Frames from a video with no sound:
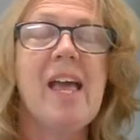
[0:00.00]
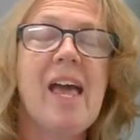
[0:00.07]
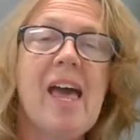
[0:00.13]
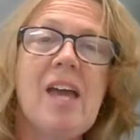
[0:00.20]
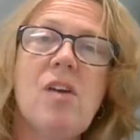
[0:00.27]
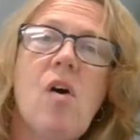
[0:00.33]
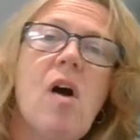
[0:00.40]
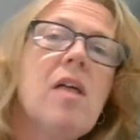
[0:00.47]

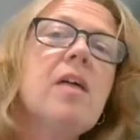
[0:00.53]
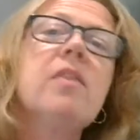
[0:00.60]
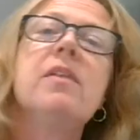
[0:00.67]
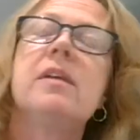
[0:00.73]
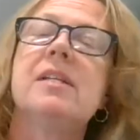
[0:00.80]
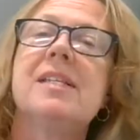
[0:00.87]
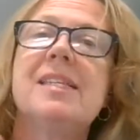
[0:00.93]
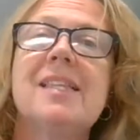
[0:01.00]
And all of
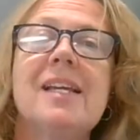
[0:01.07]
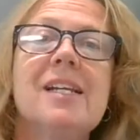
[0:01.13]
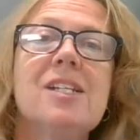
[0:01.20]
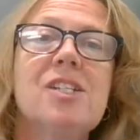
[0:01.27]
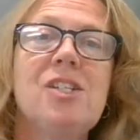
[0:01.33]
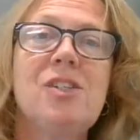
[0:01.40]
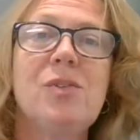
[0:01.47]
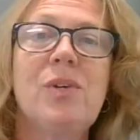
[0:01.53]
these
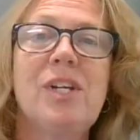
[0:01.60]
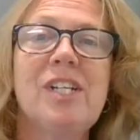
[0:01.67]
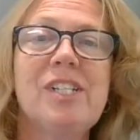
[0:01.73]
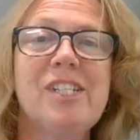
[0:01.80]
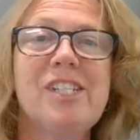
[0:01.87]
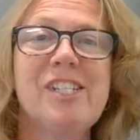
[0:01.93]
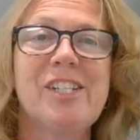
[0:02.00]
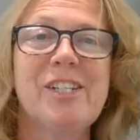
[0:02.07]
things you
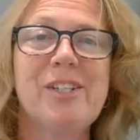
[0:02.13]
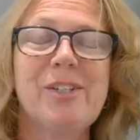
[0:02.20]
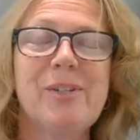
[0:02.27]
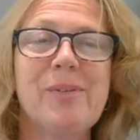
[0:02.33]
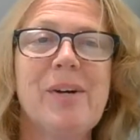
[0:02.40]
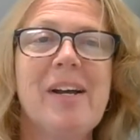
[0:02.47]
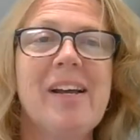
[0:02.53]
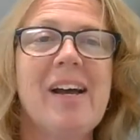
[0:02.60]
can
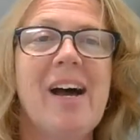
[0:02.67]
do